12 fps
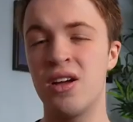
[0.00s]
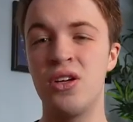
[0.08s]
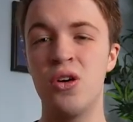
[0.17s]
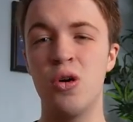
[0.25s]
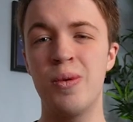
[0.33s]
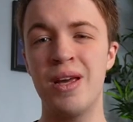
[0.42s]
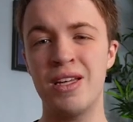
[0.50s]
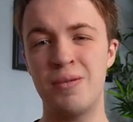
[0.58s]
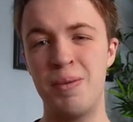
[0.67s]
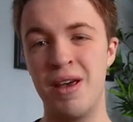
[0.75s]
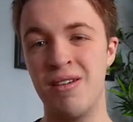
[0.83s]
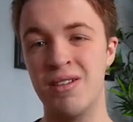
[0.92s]
you will be
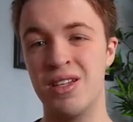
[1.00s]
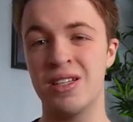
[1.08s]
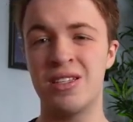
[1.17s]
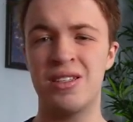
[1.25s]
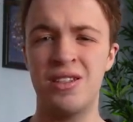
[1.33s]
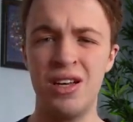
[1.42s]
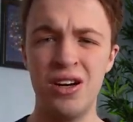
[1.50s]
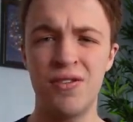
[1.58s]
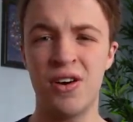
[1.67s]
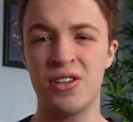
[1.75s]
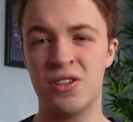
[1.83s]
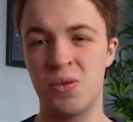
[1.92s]
experiencing still
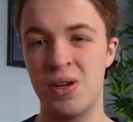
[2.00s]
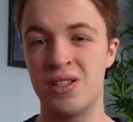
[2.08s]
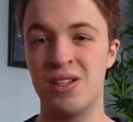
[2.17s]
those twists